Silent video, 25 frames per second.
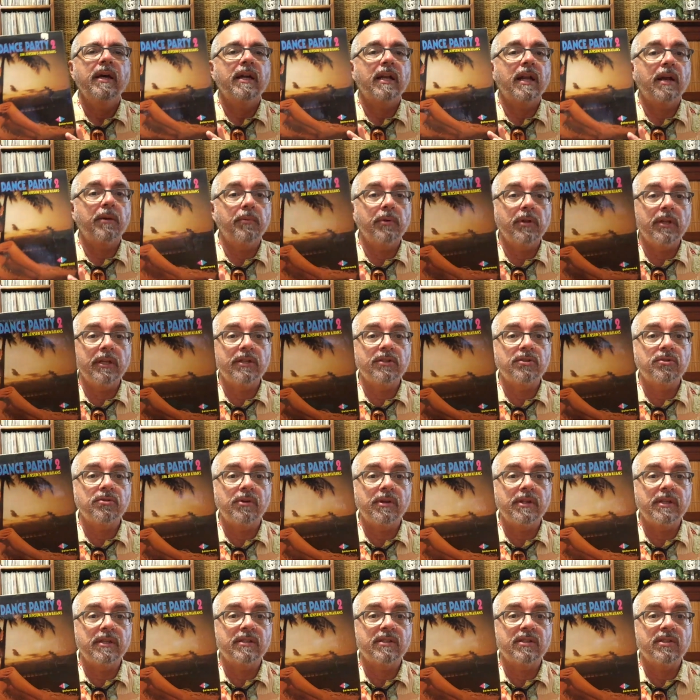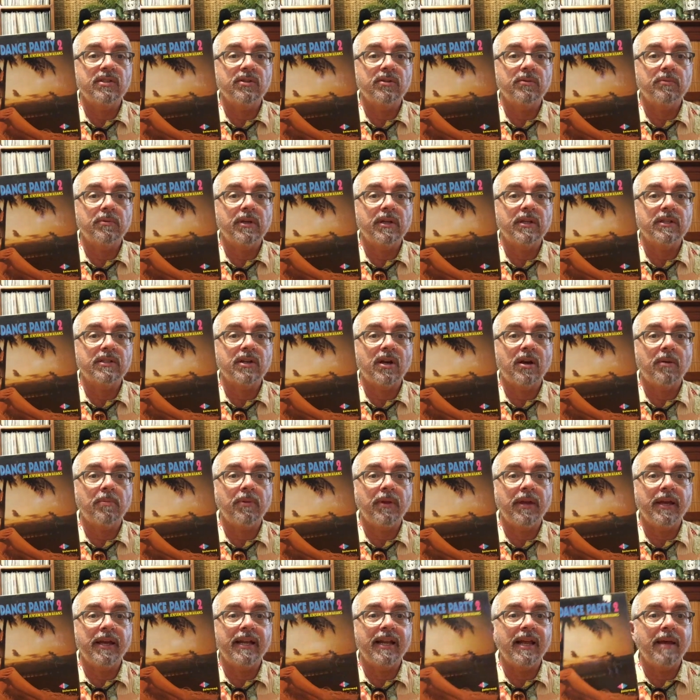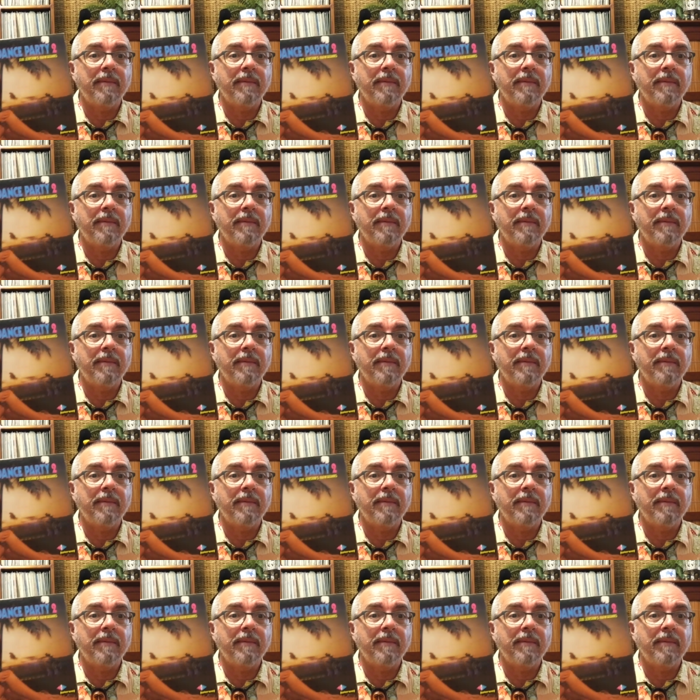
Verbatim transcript: and I really enjoyed the steel guitar playing.